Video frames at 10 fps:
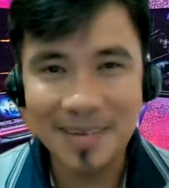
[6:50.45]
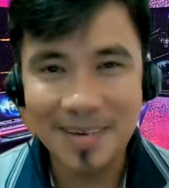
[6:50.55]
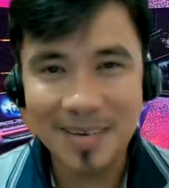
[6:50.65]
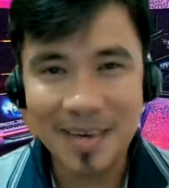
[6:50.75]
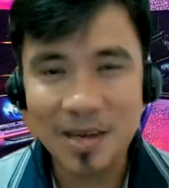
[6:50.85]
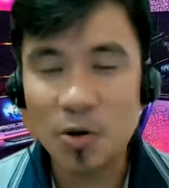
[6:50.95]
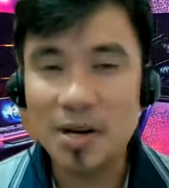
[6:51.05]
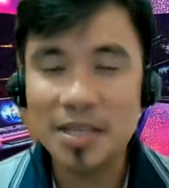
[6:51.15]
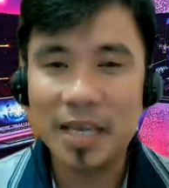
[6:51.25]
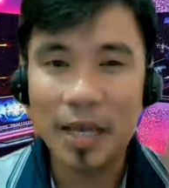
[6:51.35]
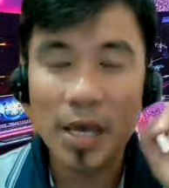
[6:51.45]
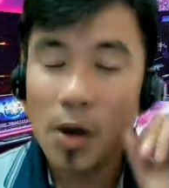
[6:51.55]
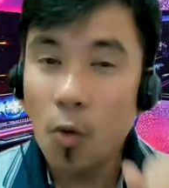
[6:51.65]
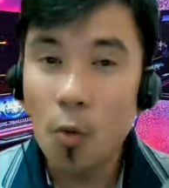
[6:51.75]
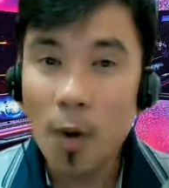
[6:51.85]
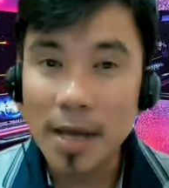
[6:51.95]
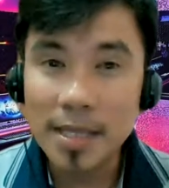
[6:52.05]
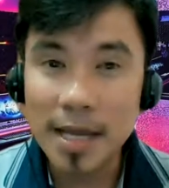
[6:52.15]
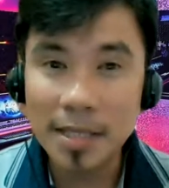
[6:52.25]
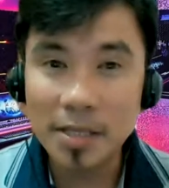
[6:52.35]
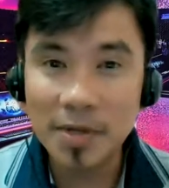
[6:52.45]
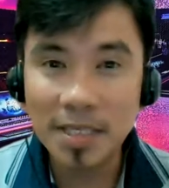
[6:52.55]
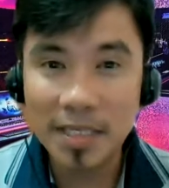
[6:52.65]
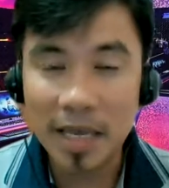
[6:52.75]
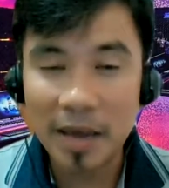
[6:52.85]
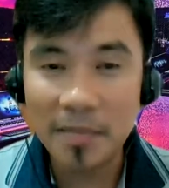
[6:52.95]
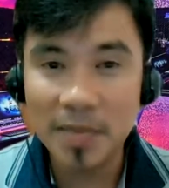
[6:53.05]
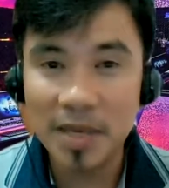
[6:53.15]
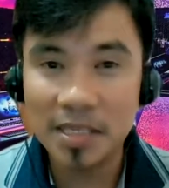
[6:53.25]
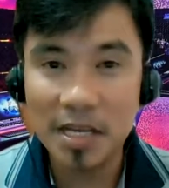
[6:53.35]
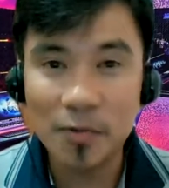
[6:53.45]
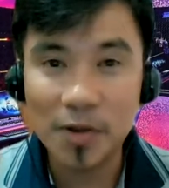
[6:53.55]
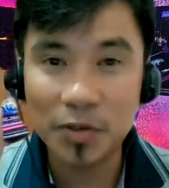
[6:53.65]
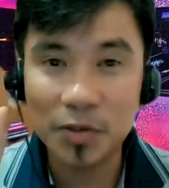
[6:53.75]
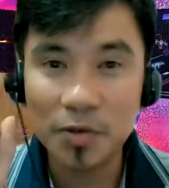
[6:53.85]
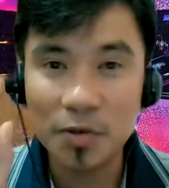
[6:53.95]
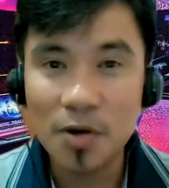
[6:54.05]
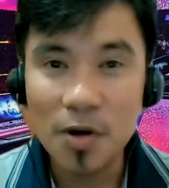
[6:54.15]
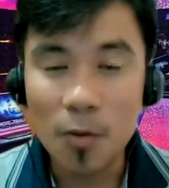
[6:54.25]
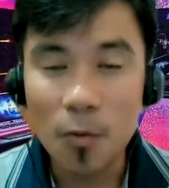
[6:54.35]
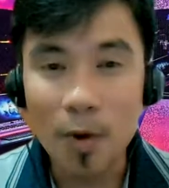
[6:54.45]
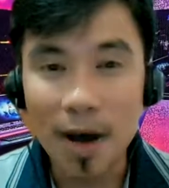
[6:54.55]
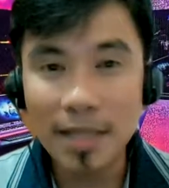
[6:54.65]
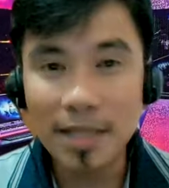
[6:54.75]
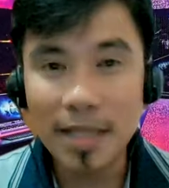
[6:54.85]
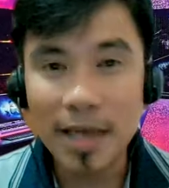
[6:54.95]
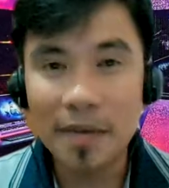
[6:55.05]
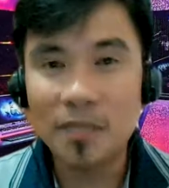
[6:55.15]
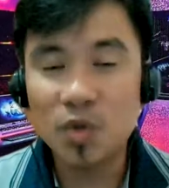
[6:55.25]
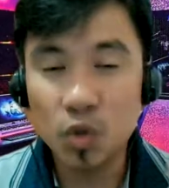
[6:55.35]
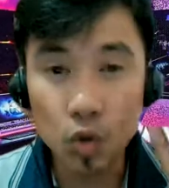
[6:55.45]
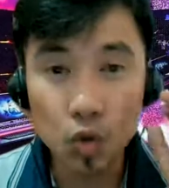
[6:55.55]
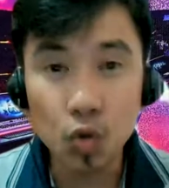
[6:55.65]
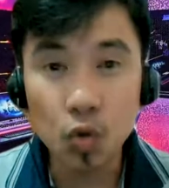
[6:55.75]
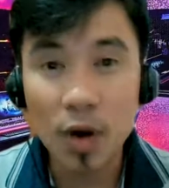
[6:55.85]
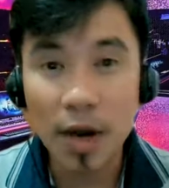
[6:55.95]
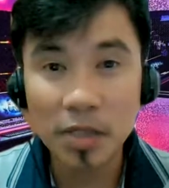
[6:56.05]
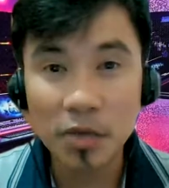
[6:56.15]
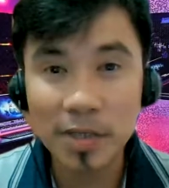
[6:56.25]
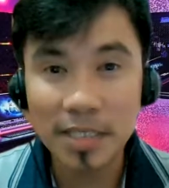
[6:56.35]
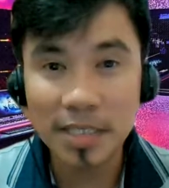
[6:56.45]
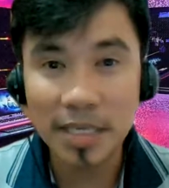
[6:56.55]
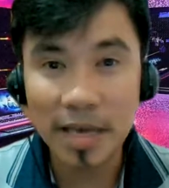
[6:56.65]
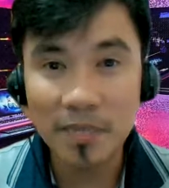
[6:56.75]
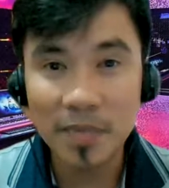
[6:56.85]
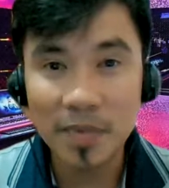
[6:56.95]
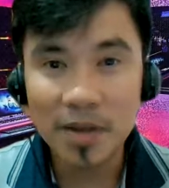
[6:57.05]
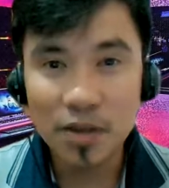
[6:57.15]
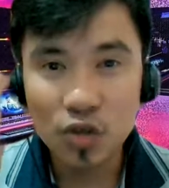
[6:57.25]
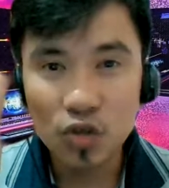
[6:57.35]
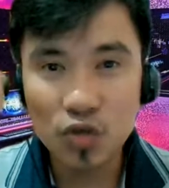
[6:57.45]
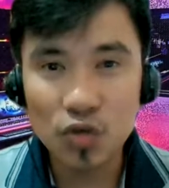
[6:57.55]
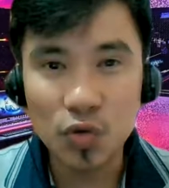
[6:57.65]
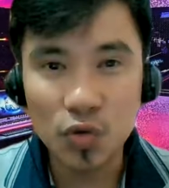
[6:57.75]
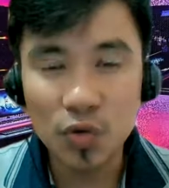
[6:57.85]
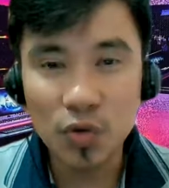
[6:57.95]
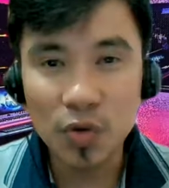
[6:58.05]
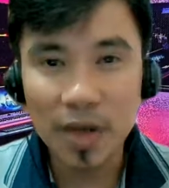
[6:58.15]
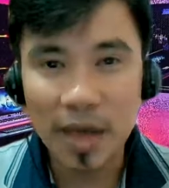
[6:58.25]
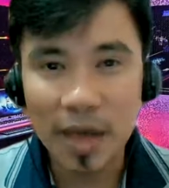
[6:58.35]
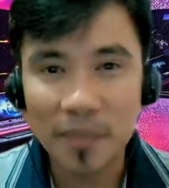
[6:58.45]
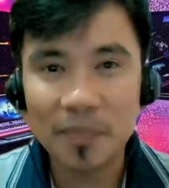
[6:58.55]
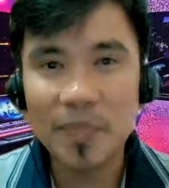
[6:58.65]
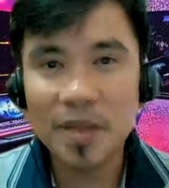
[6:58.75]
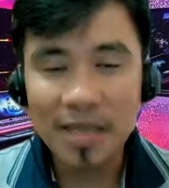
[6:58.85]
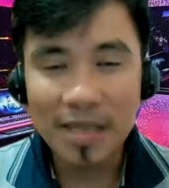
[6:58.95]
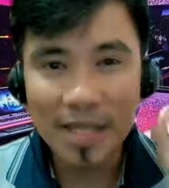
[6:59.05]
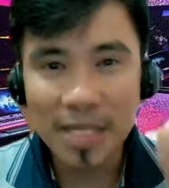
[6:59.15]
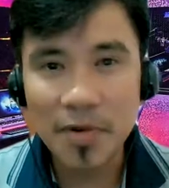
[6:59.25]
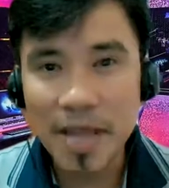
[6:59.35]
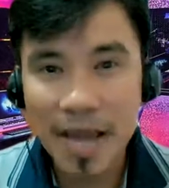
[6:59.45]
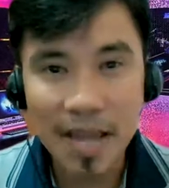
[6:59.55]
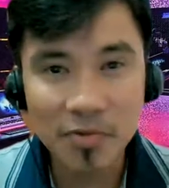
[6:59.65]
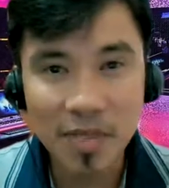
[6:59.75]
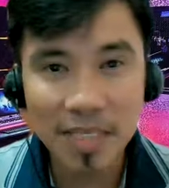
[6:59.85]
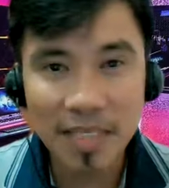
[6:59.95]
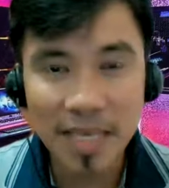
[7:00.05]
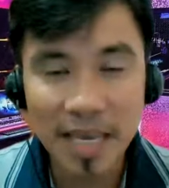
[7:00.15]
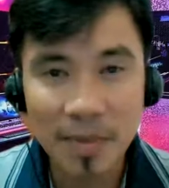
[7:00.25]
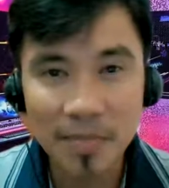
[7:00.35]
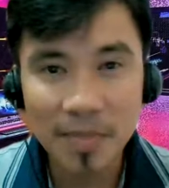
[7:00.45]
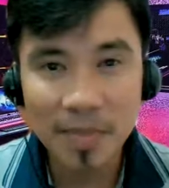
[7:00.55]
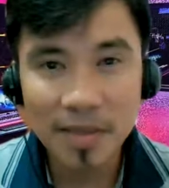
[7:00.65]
Okay, or let's say 100 cm is equals to 1m, 200 cm 2m, 300 cm